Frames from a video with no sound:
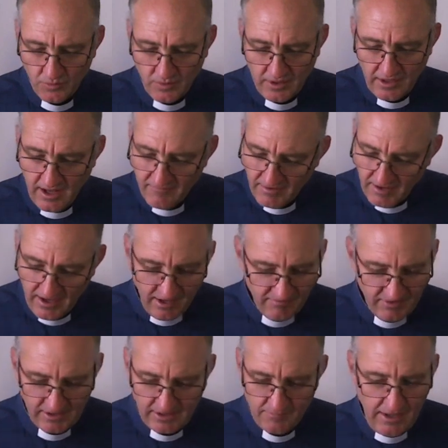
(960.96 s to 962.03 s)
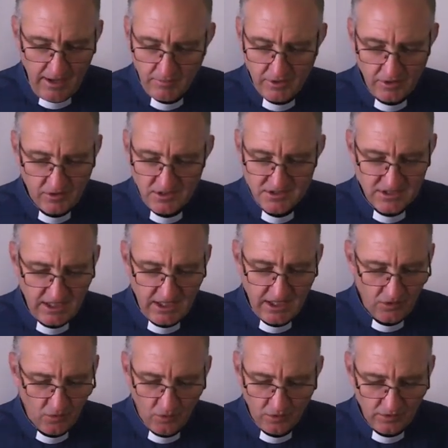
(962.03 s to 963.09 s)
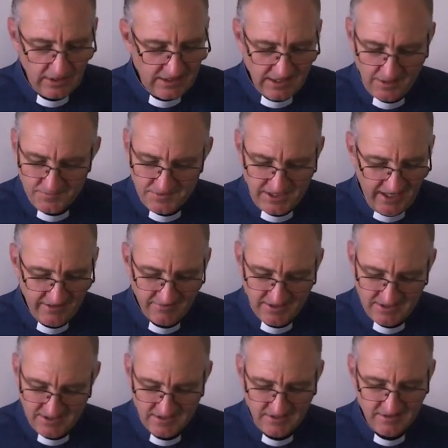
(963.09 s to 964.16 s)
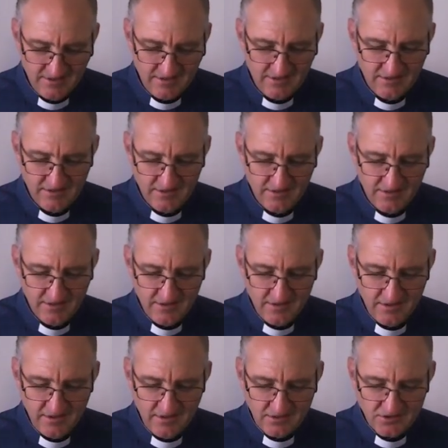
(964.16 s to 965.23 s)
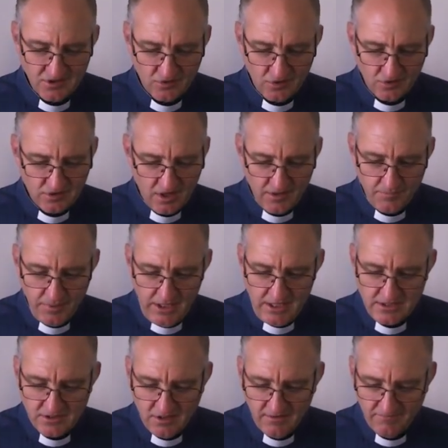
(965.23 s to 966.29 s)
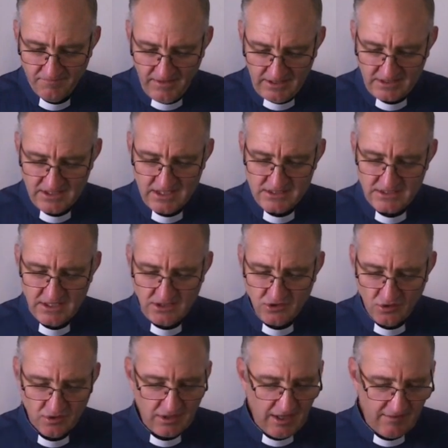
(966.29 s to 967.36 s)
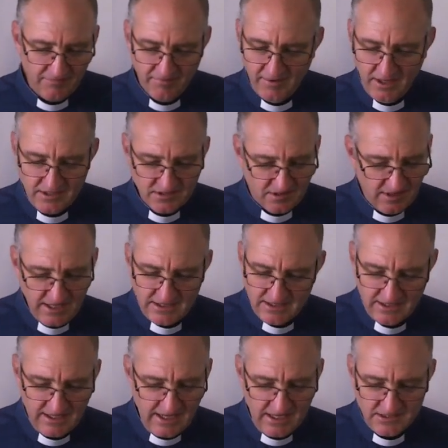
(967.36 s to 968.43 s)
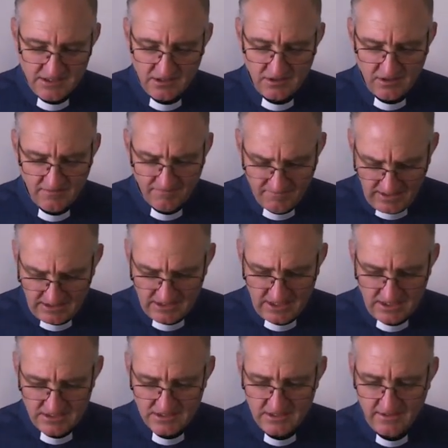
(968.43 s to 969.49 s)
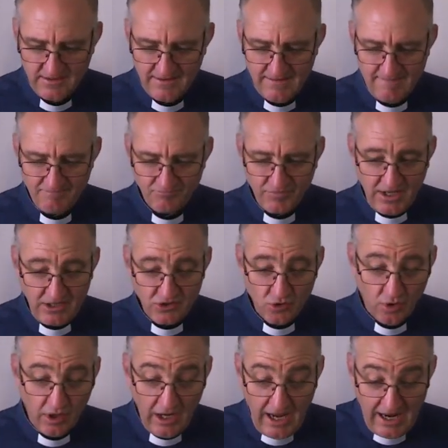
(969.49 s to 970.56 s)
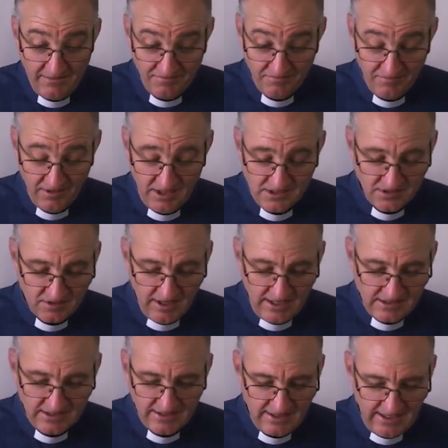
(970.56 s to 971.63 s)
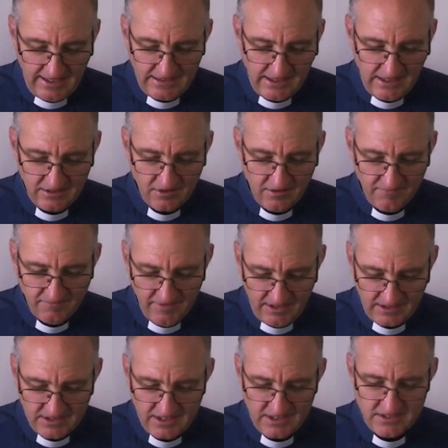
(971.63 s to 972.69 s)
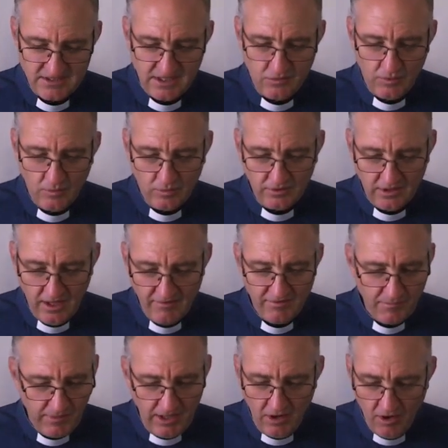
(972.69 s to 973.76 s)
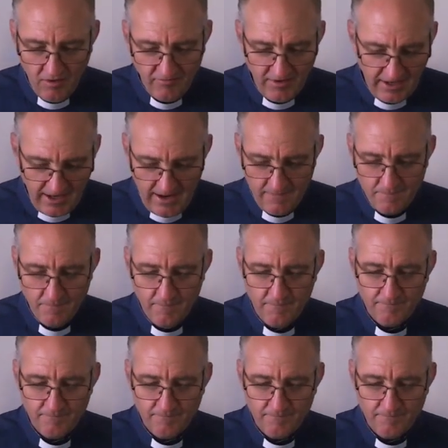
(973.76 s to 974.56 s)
we're never, ever going to be able to contain all that comes out of it. And so, Lord God, please convict us that your love is greater than us, and convict us that your life is greater than our death. Convict us that we will never be overcome